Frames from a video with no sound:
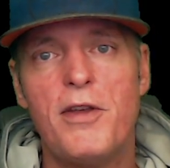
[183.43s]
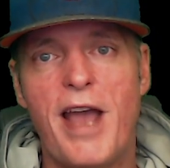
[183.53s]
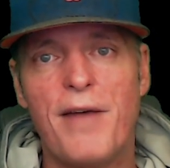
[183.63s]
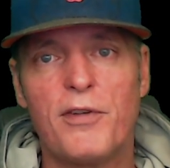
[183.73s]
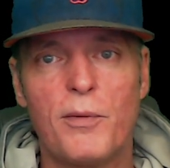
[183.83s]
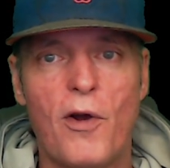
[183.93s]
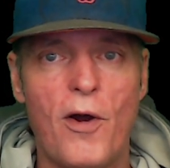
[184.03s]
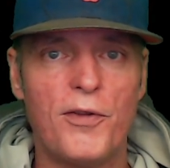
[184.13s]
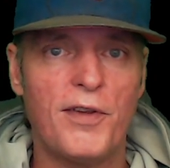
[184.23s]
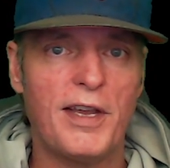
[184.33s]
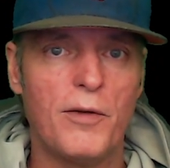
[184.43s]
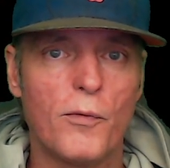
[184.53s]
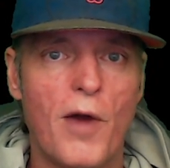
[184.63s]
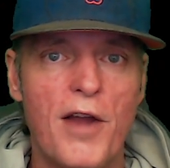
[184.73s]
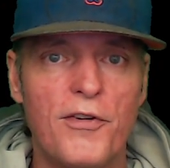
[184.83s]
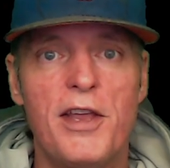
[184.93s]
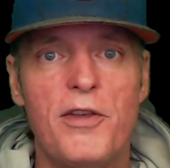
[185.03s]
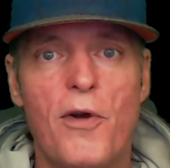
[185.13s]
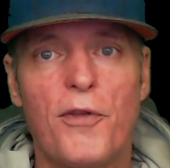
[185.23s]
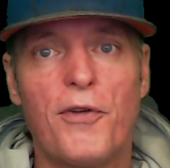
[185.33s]
You have some cards that can rush.
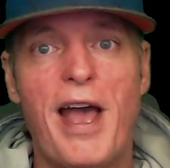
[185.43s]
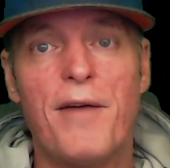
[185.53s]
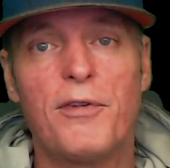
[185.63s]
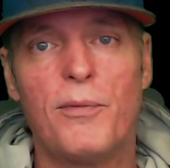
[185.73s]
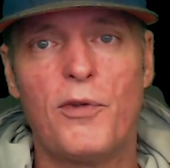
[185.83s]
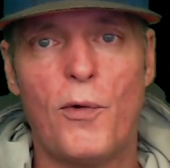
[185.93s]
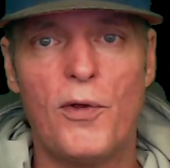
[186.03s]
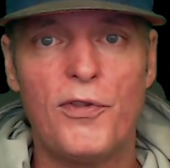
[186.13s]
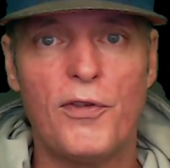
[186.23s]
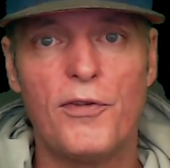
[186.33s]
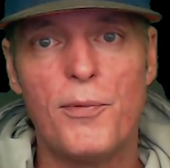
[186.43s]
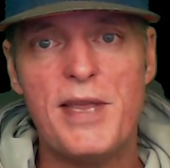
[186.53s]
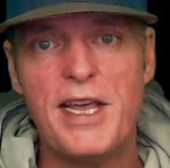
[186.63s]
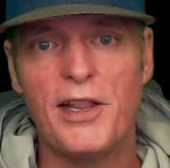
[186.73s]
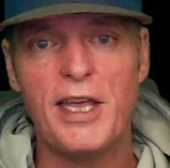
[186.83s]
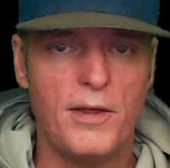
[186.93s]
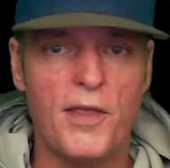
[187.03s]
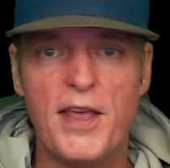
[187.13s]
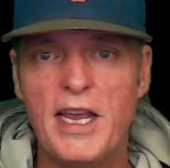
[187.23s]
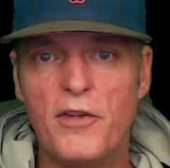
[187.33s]
You also have some taunts and some healing.
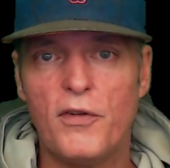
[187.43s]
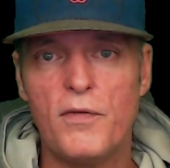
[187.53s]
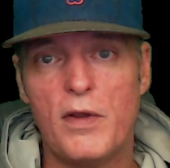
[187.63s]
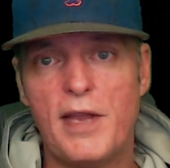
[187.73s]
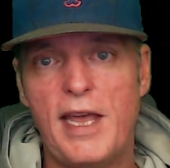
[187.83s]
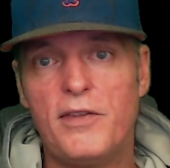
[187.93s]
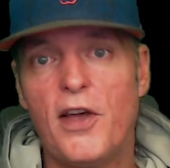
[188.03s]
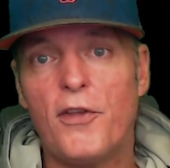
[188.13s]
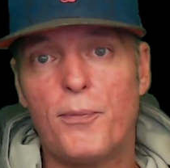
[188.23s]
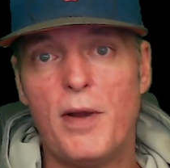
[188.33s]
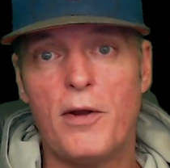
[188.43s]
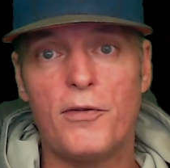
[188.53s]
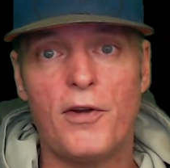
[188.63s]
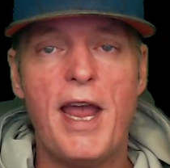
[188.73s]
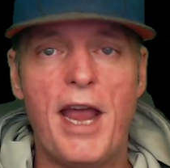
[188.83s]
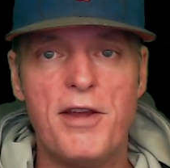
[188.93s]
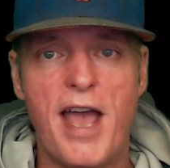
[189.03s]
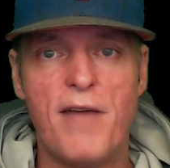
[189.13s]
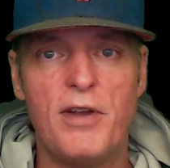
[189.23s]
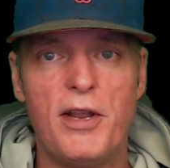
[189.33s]
The thing is, if you take Tuskpiercer and you
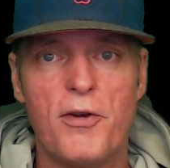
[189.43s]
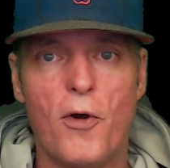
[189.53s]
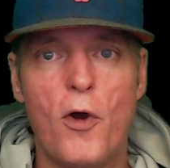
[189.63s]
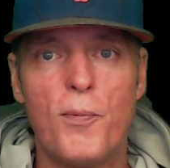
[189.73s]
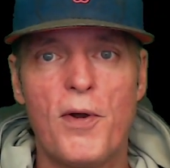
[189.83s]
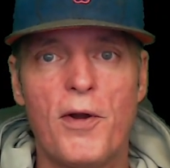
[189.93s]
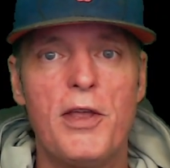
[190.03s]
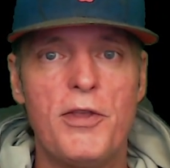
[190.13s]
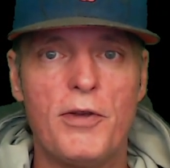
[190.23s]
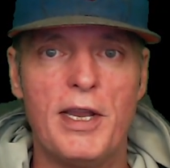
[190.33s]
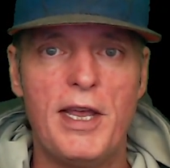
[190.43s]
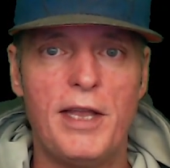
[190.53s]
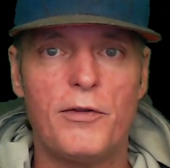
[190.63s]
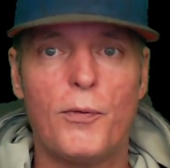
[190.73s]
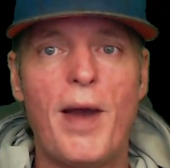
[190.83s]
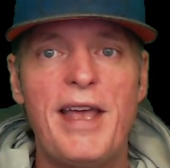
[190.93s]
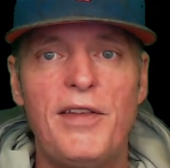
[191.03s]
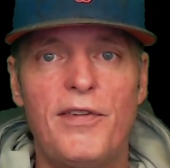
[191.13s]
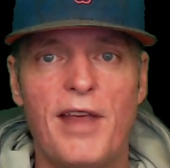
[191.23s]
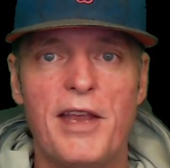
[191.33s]
have it in your opener, you can hit
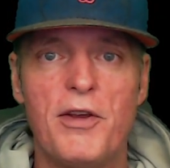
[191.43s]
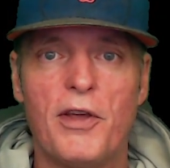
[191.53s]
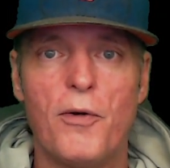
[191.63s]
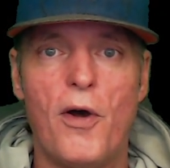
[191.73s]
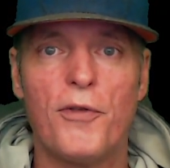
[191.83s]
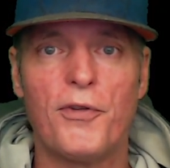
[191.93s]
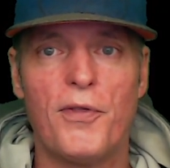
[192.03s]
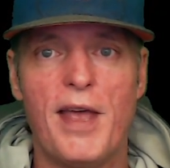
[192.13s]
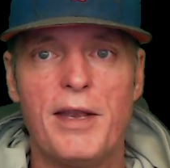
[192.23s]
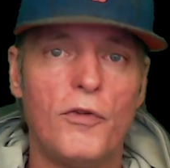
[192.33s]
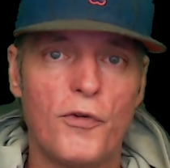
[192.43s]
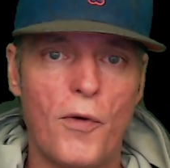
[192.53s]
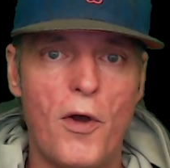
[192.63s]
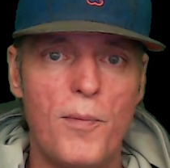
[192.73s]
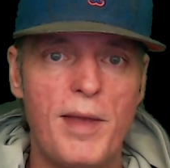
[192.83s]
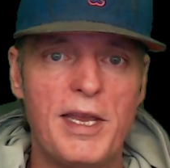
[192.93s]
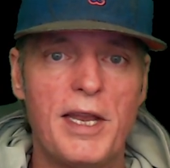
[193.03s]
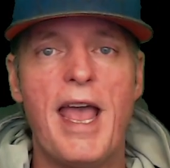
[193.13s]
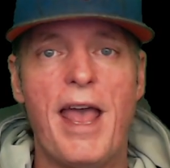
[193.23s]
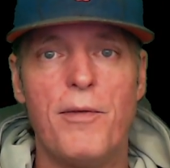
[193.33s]
twice, and you can also then draw a
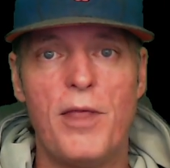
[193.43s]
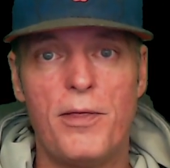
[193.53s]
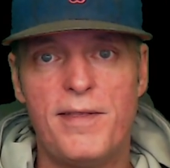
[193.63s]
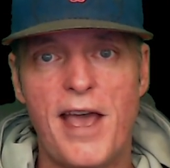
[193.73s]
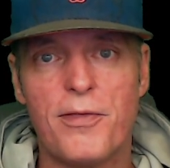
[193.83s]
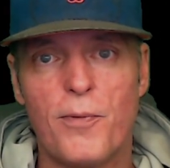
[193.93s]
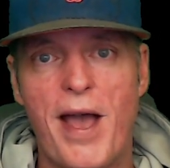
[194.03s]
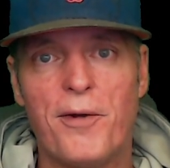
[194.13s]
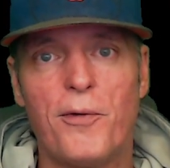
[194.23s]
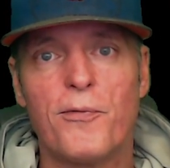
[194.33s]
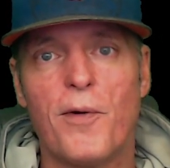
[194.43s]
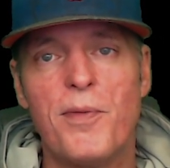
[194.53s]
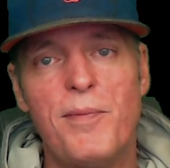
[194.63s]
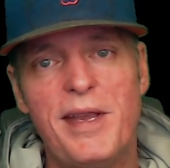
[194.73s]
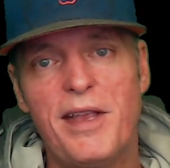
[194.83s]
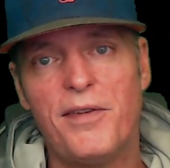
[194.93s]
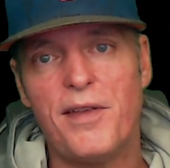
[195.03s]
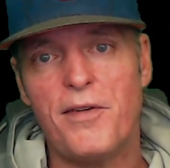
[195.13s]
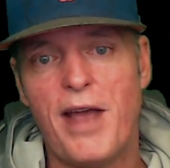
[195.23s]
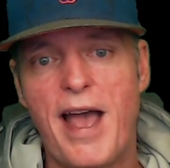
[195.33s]
minion, and the Deathrattle from the minions
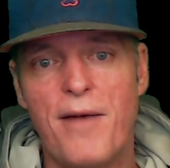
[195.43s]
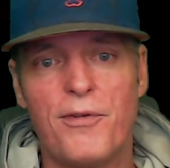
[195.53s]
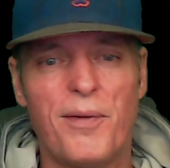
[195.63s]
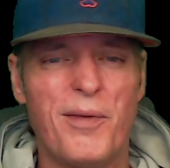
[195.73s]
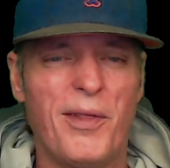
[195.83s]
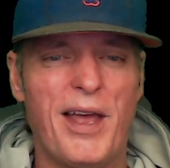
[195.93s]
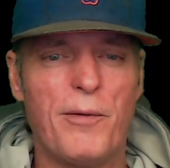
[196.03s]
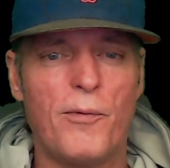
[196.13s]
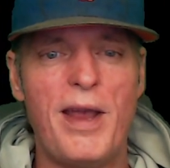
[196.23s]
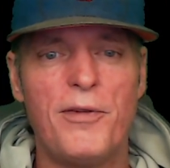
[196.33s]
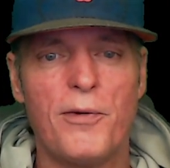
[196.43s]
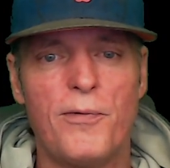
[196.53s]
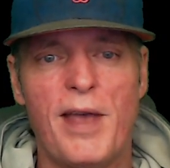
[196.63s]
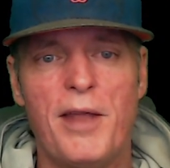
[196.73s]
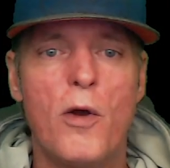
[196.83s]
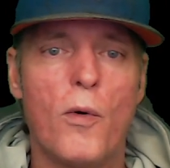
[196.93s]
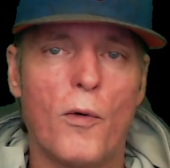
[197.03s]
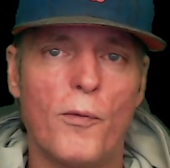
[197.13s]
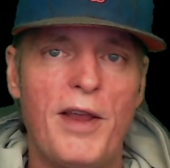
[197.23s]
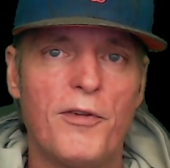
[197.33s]
that you have, something like Razorfen
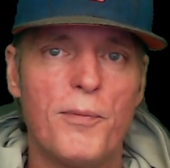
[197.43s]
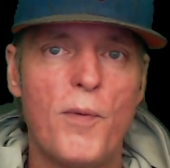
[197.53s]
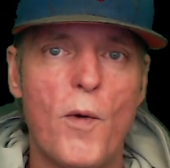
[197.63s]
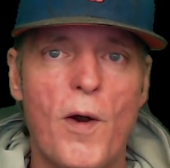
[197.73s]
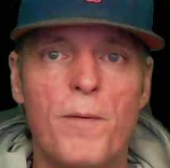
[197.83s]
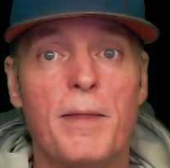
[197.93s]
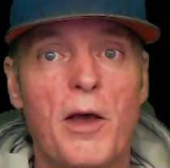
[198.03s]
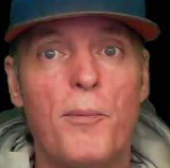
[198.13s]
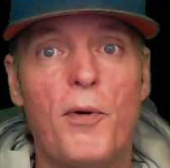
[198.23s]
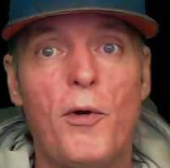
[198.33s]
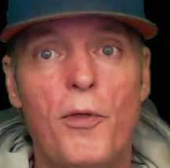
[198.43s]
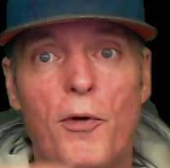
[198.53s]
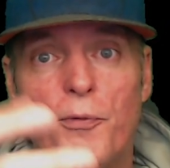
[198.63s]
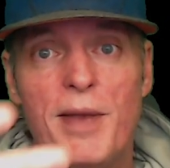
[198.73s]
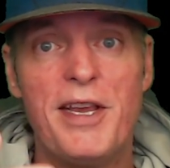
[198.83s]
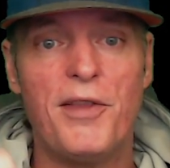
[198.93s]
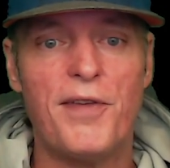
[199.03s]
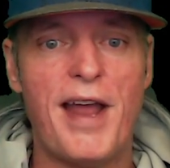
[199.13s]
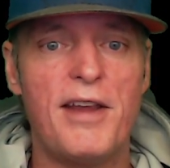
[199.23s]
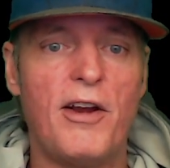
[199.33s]
or Razorboar, they'll pull those
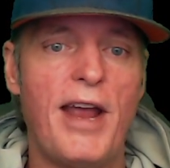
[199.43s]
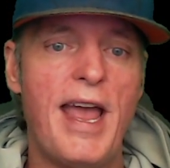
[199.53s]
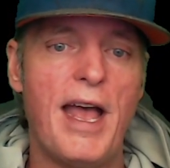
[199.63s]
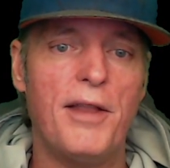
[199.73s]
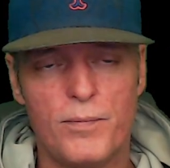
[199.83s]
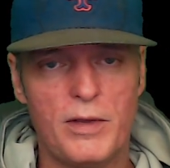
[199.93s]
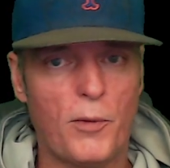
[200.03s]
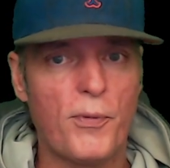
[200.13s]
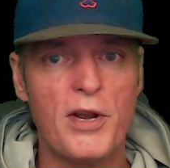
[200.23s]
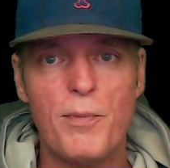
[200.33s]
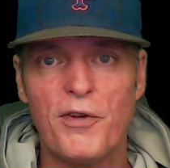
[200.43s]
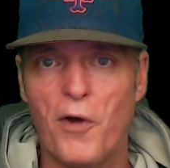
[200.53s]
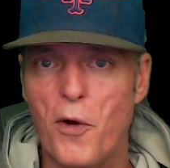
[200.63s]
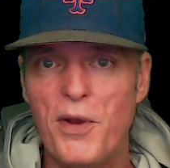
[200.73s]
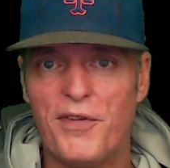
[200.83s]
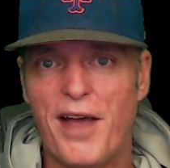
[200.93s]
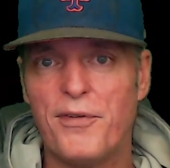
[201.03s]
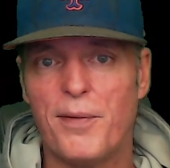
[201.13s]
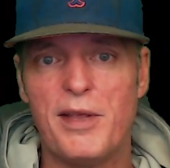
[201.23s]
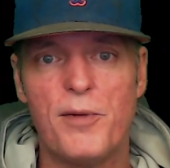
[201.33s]
minions out of your hand. You'll pretty much always have
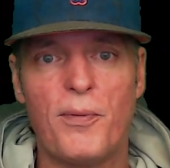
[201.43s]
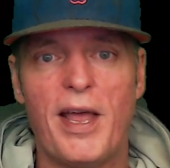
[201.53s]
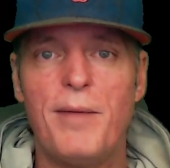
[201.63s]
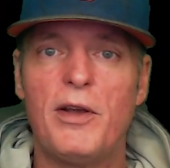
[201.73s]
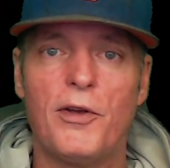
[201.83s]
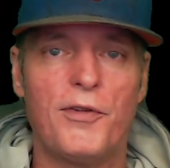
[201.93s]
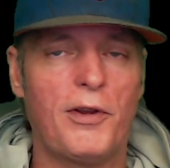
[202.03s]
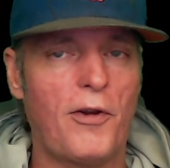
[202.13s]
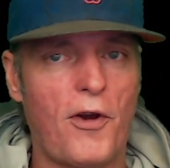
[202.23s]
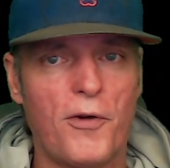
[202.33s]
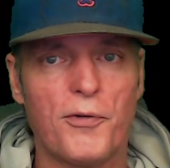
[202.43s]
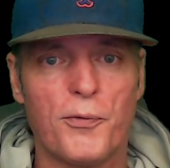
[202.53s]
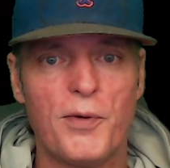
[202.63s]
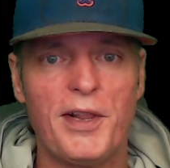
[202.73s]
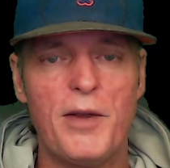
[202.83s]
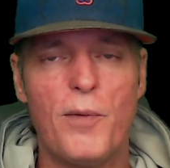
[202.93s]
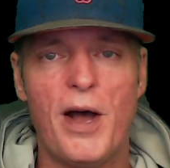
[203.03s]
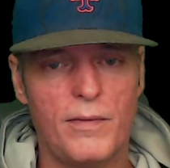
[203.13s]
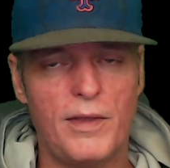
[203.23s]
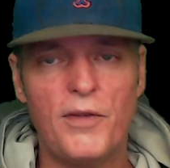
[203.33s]
something to play because it curves really well.